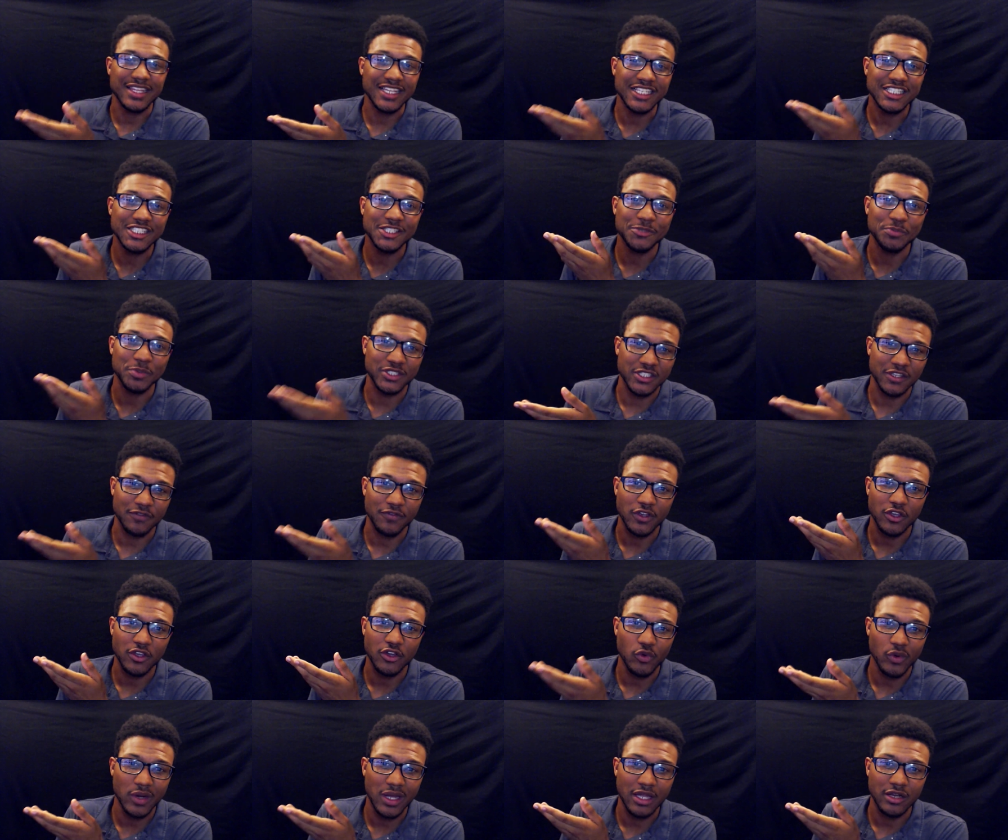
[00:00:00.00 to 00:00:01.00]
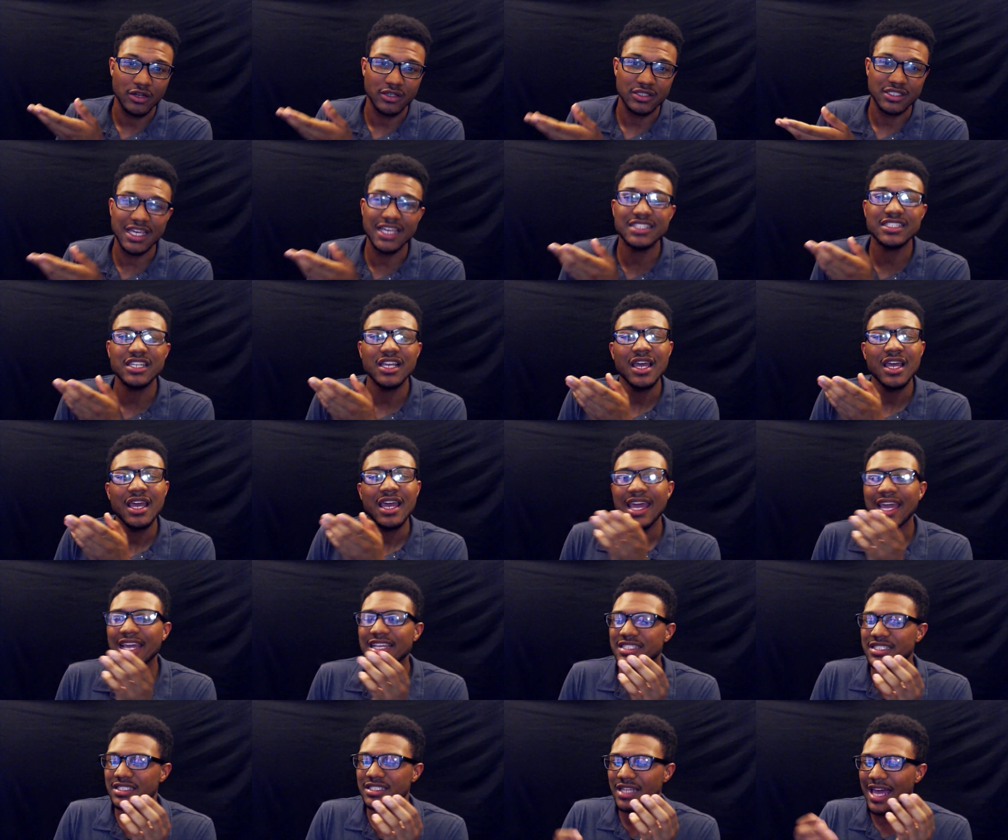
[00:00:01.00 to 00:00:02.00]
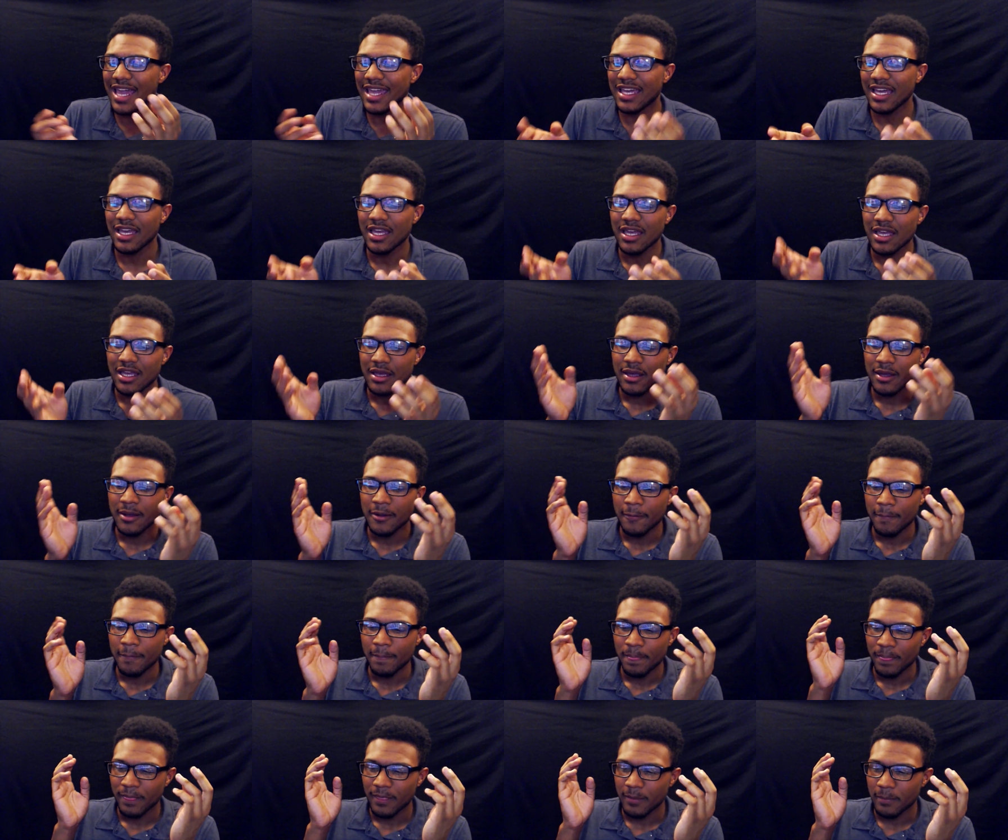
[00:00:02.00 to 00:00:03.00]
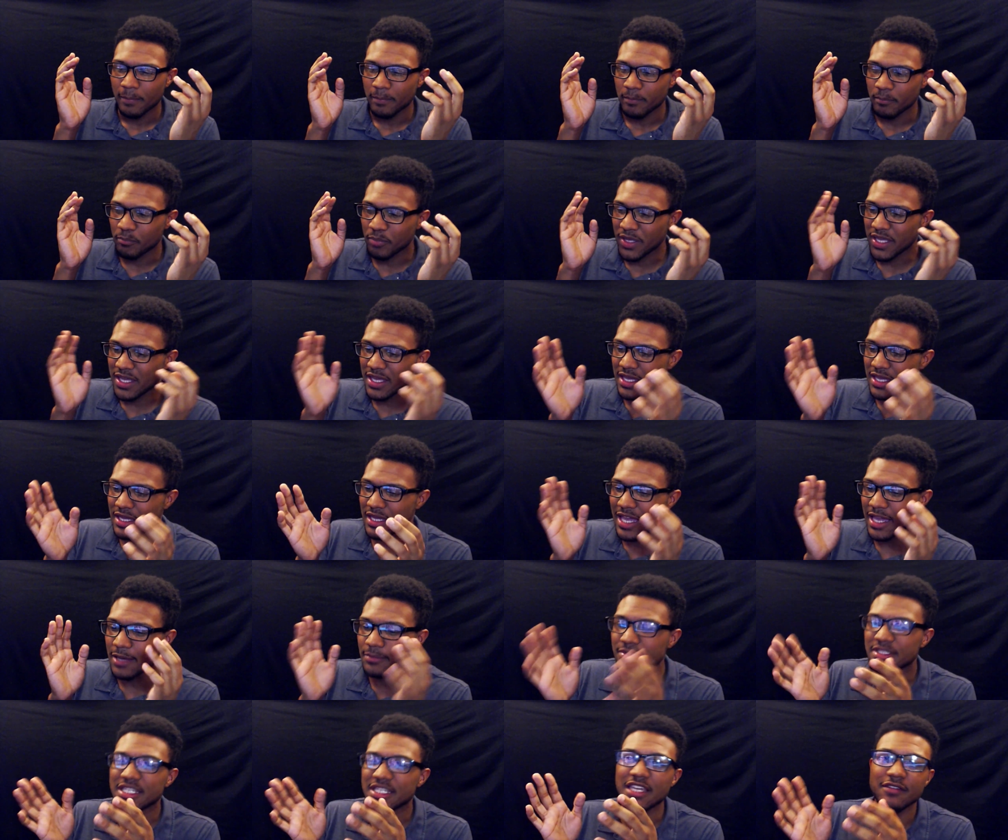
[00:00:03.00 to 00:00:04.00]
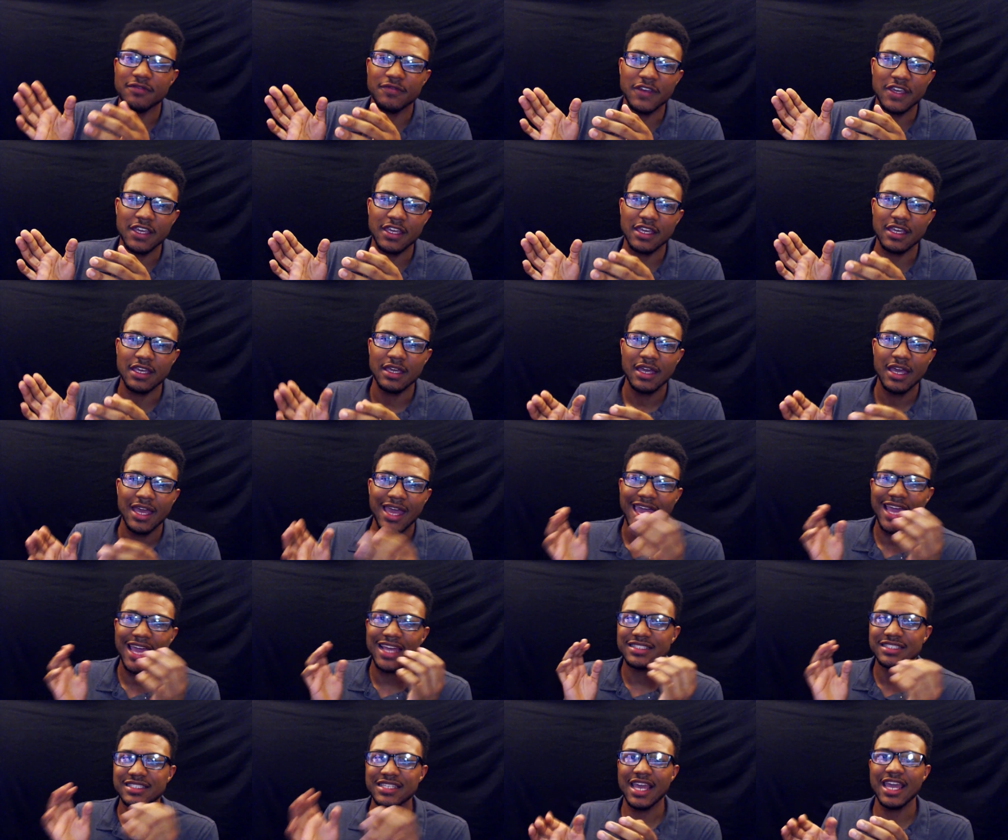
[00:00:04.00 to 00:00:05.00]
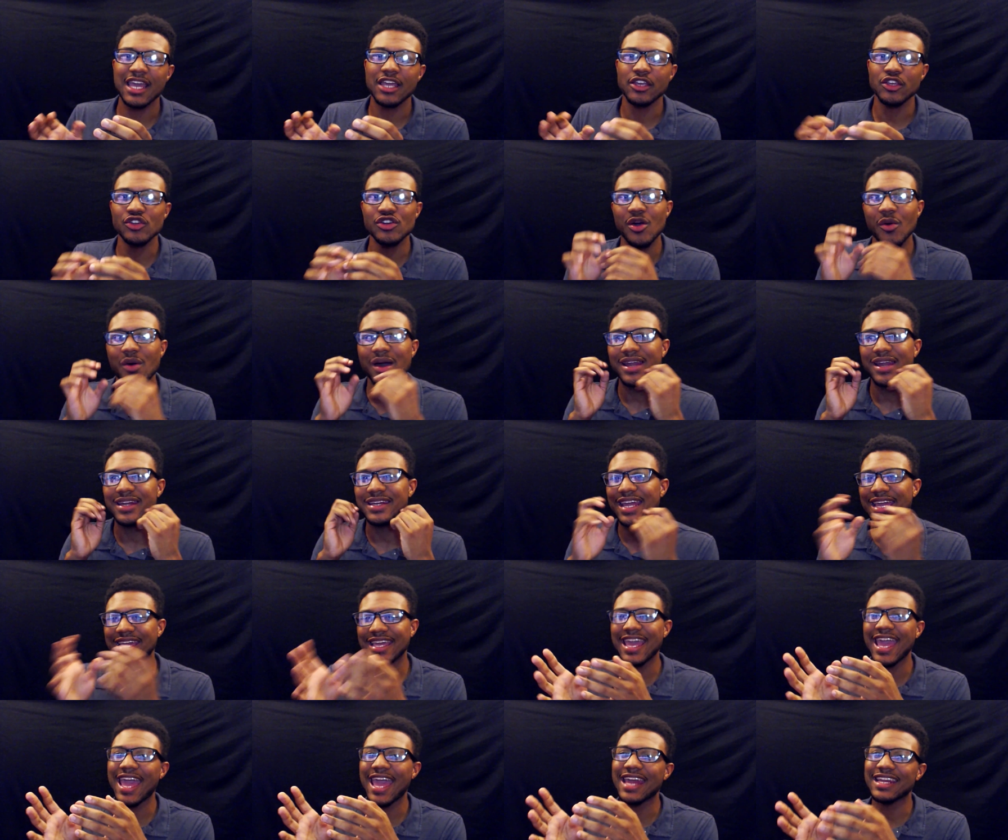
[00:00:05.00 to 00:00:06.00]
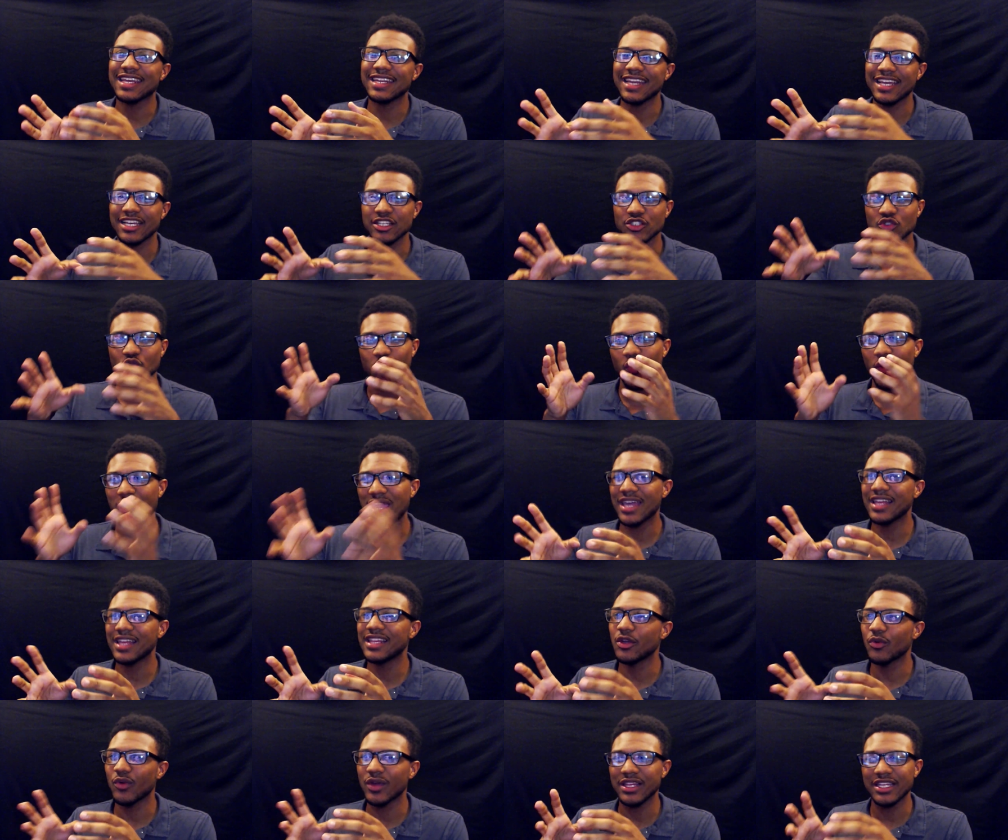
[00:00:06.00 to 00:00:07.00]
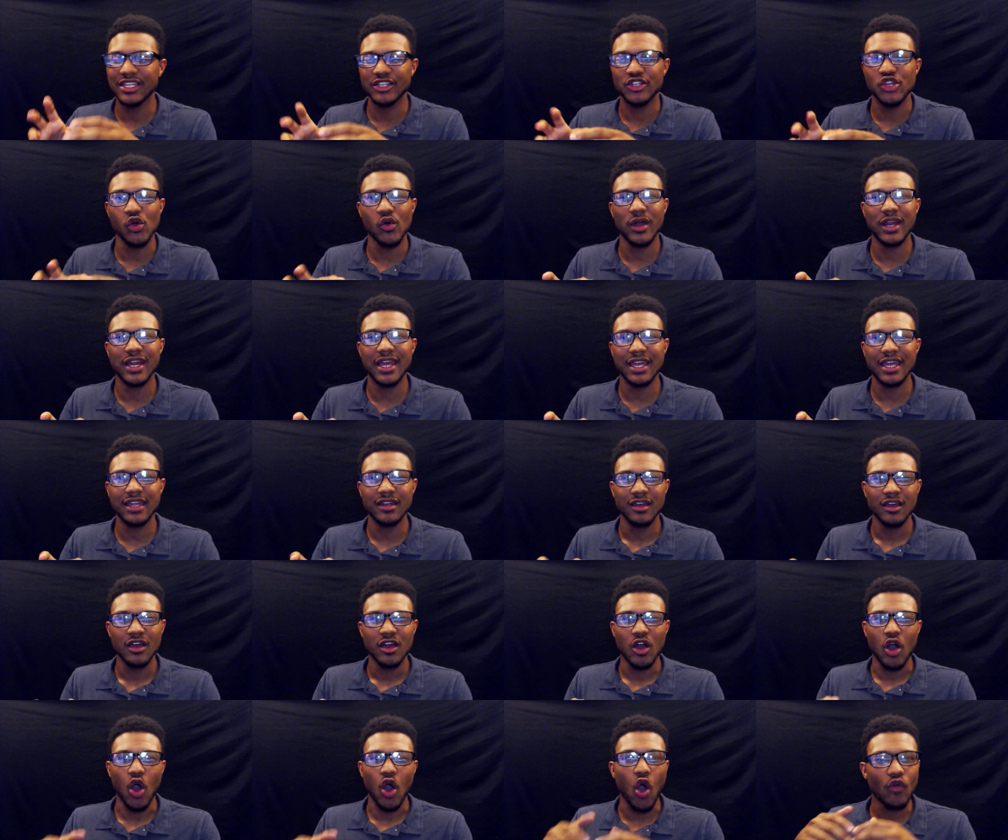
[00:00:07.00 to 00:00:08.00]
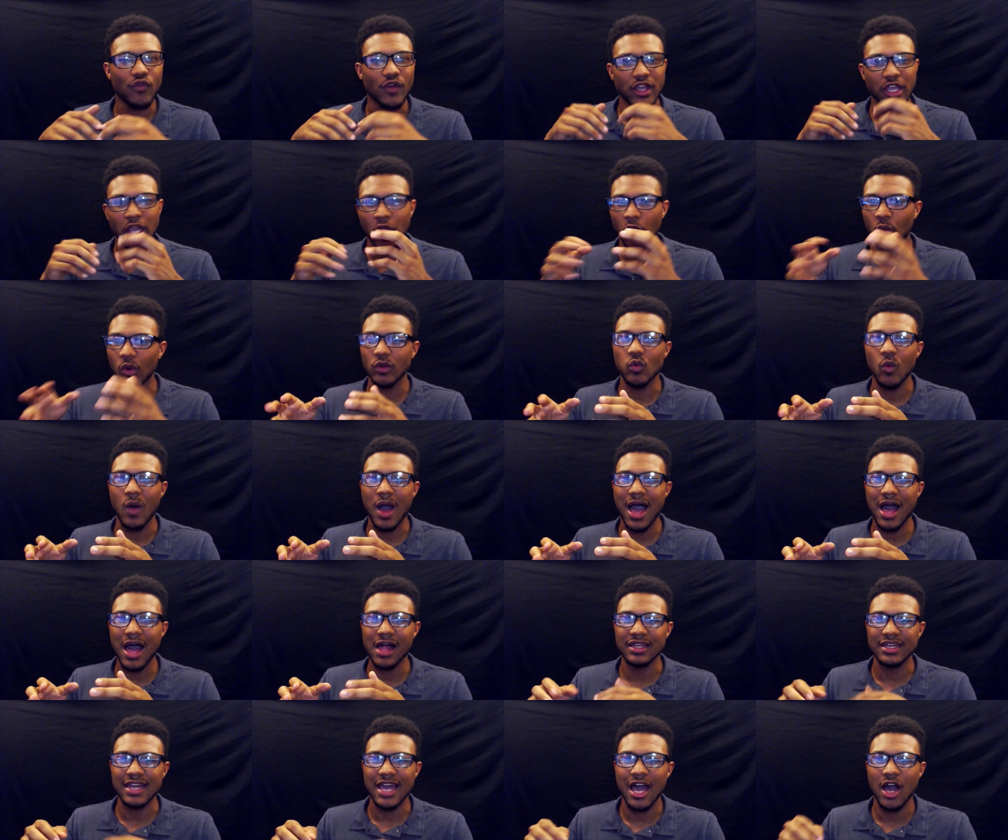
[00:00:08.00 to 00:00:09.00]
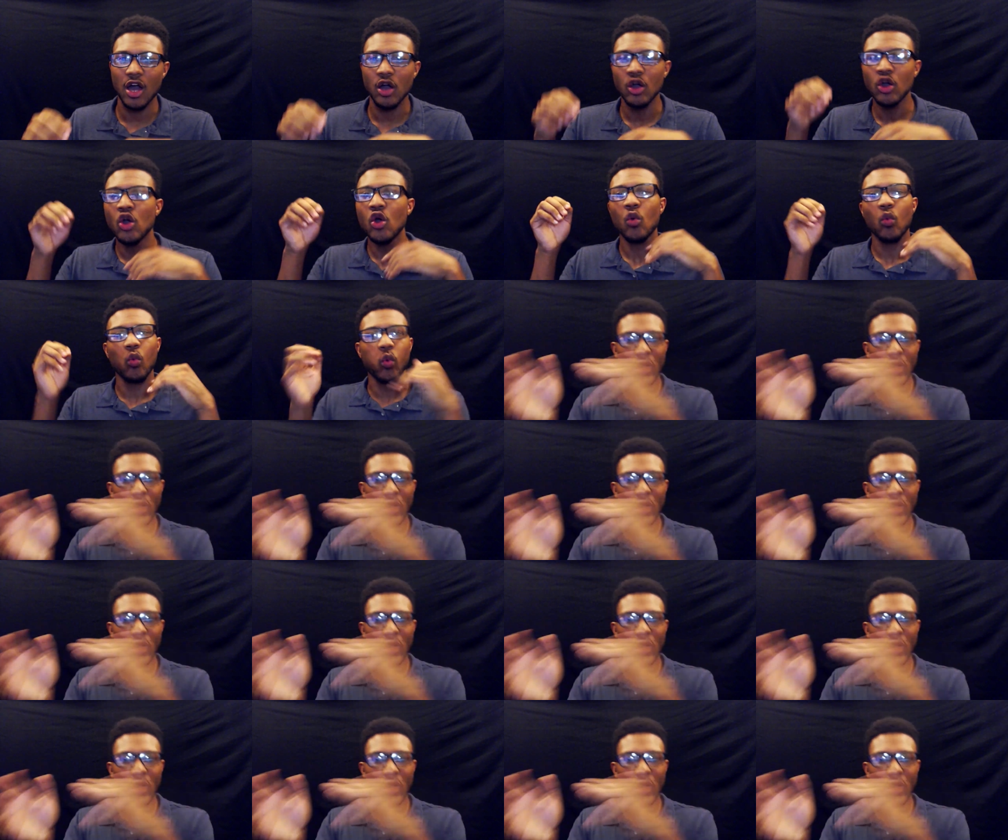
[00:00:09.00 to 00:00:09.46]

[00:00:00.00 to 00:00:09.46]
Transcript: these specific creators. It's like being MTV and saying, you know what, Nick Cannon is really doing it over here with Wild and Out.